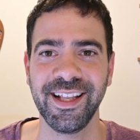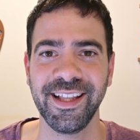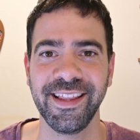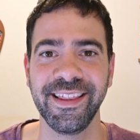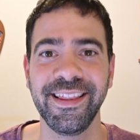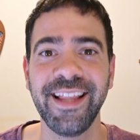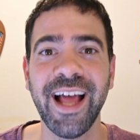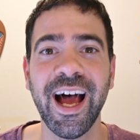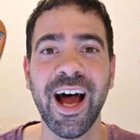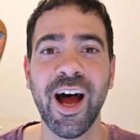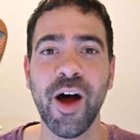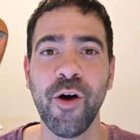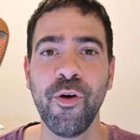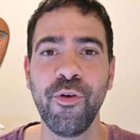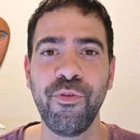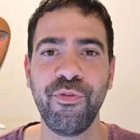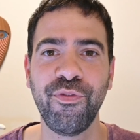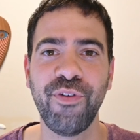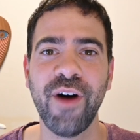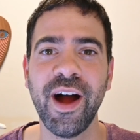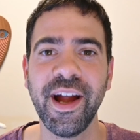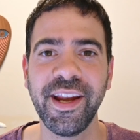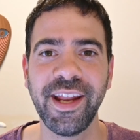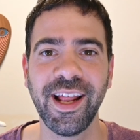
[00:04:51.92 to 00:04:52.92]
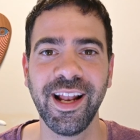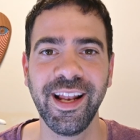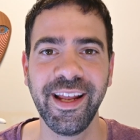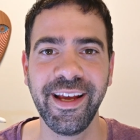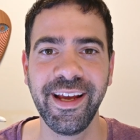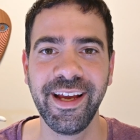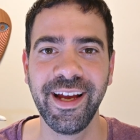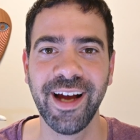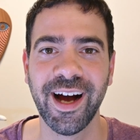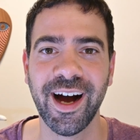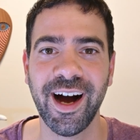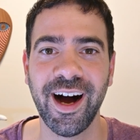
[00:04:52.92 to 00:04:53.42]
Now,
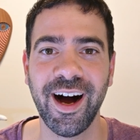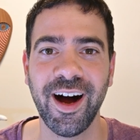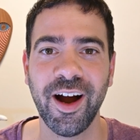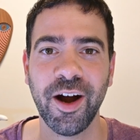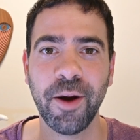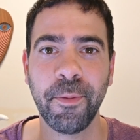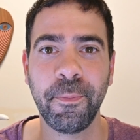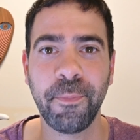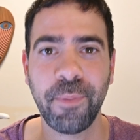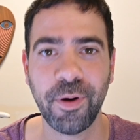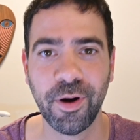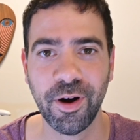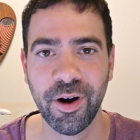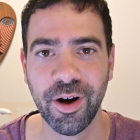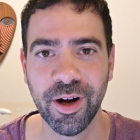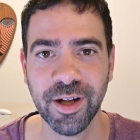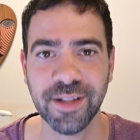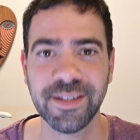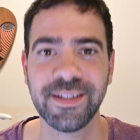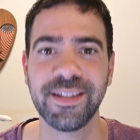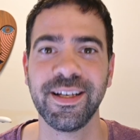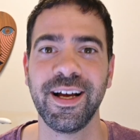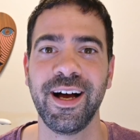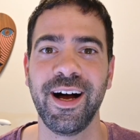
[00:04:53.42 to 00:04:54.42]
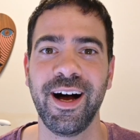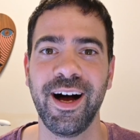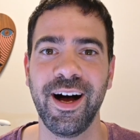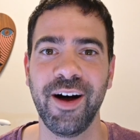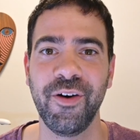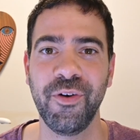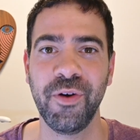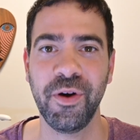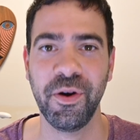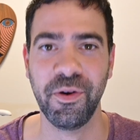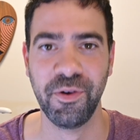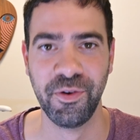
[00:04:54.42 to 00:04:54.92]
finally, our pods
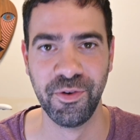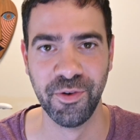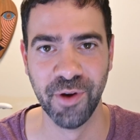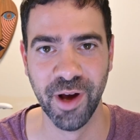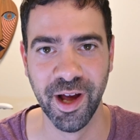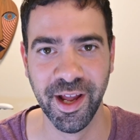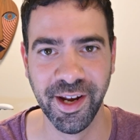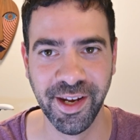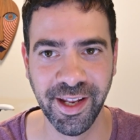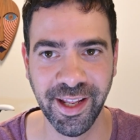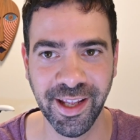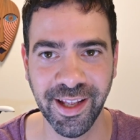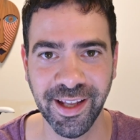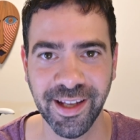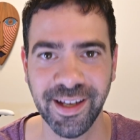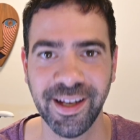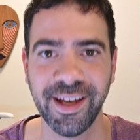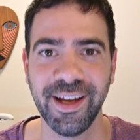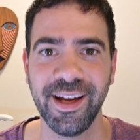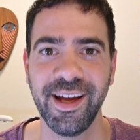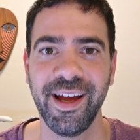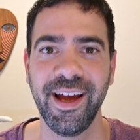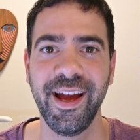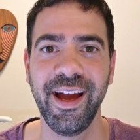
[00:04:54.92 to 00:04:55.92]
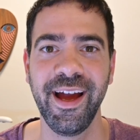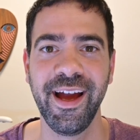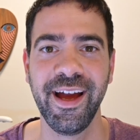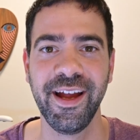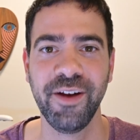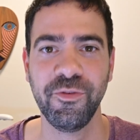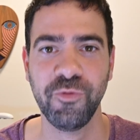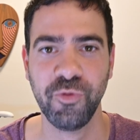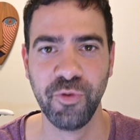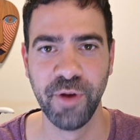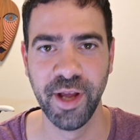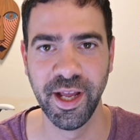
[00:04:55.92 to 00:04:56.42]
are running
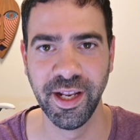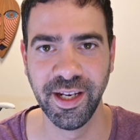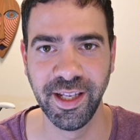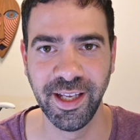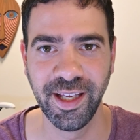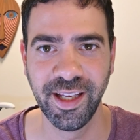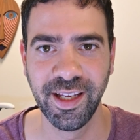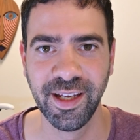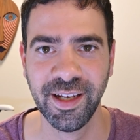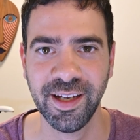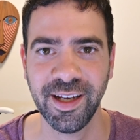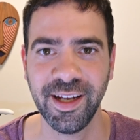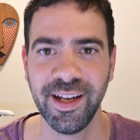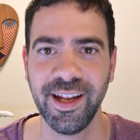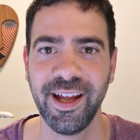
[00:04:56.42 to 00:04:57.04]
and ready,